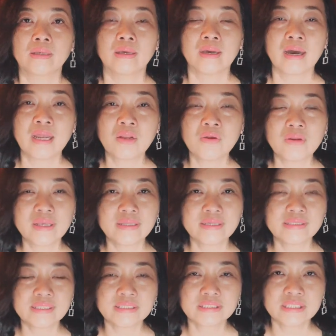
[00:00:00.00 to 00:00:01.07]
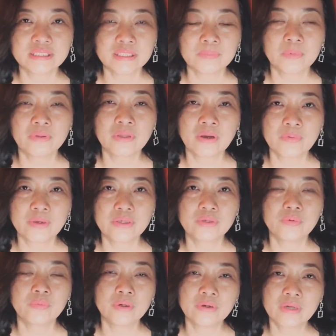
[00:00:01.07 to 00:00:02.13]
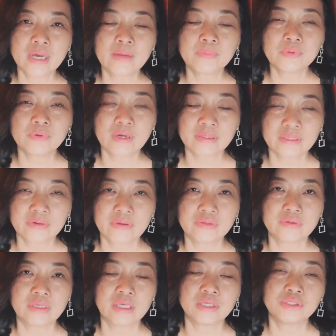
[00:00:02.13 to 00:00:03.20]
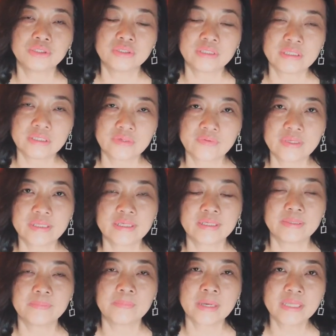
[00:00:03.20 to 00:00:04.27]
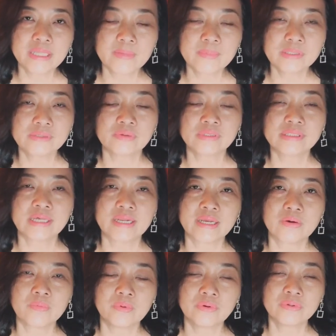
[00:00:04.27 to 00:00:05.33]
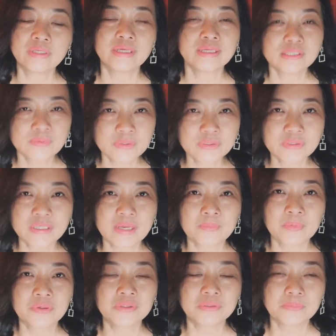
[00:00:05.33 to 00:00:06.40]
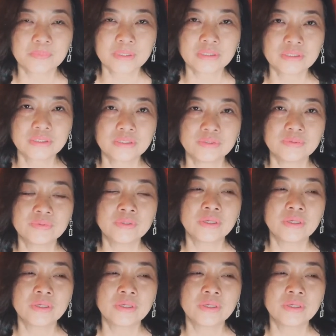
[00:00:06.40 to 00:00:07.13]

Hello, ladies and gentlemen, how are you? Welcome to Adult Education Ingredient. My name is Rosalia Wong. Guess what today I'm going to bring to you?